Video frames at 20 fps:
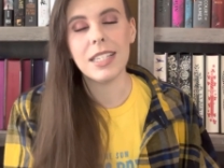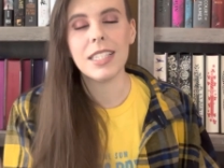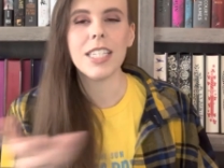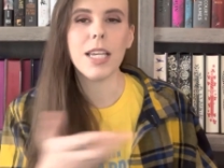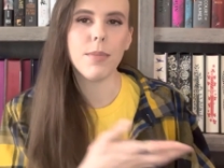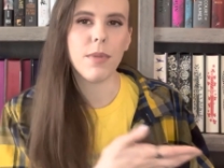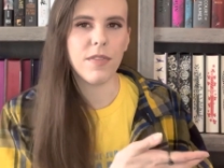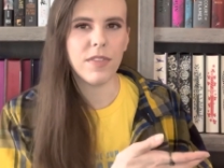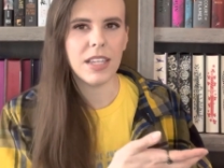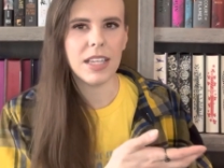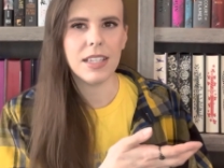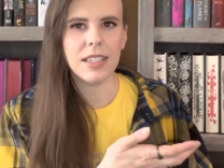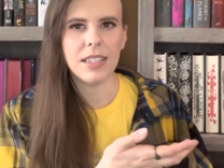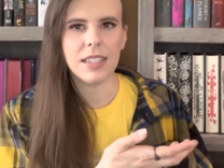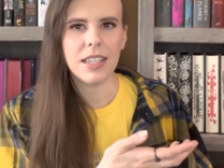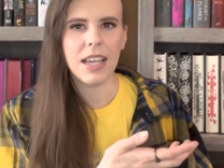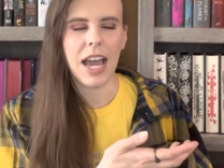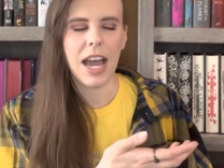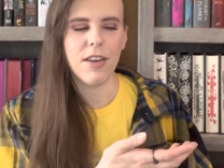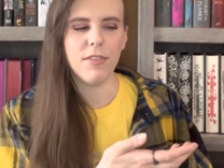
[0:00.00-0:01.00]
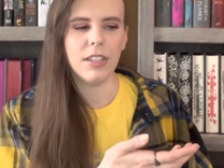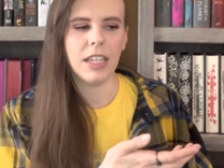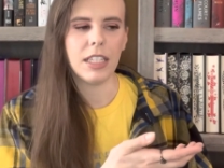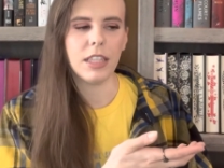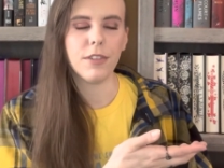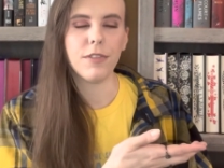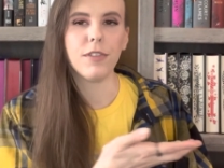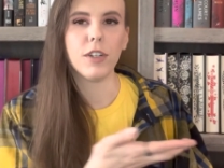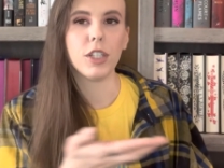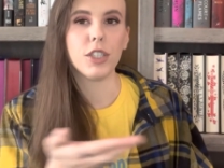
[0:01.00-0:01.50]
some of these have like
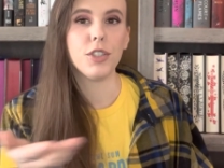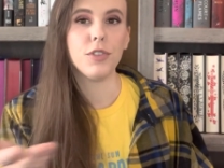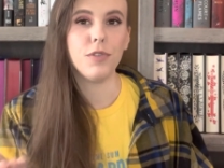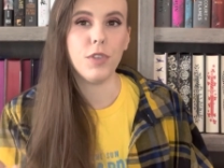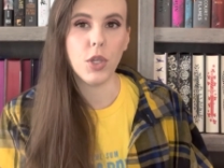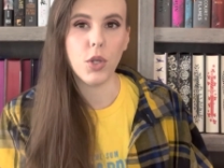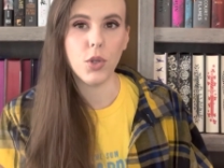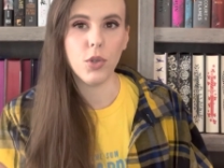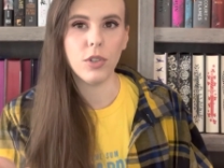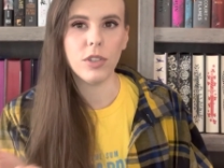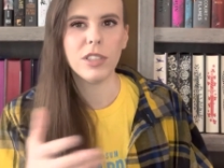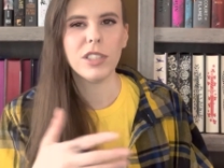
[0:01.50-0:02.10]
the first few.